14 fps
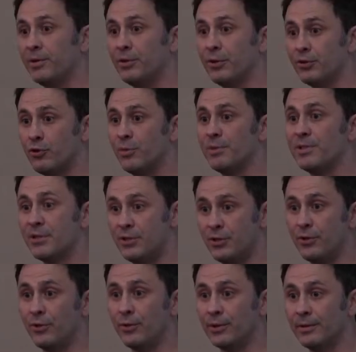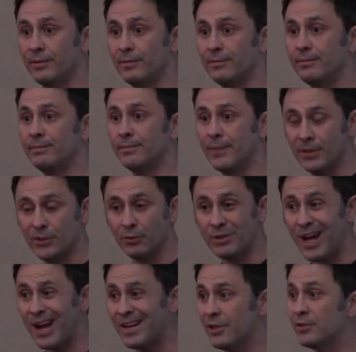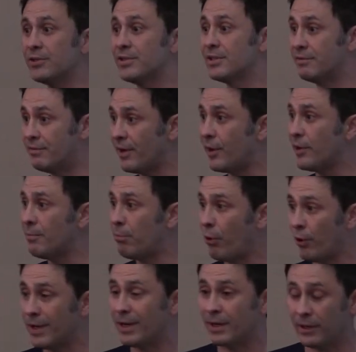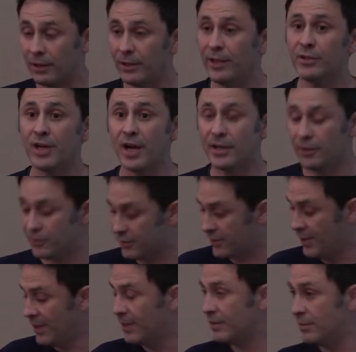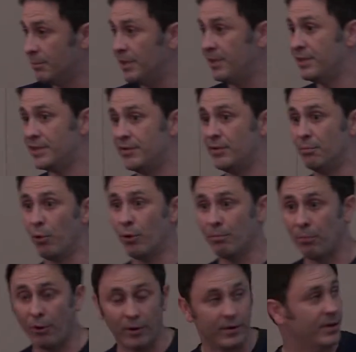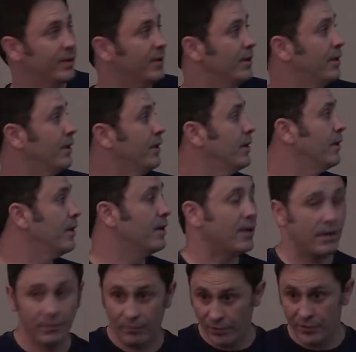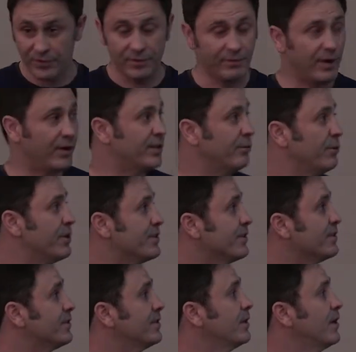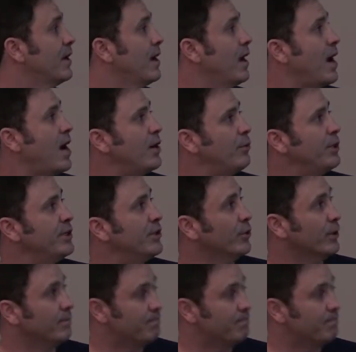to the treatments that you're doing. So diagnosis is very important, and a clear diagnosis, to me, is even more important for the severity reasons. How do we do it?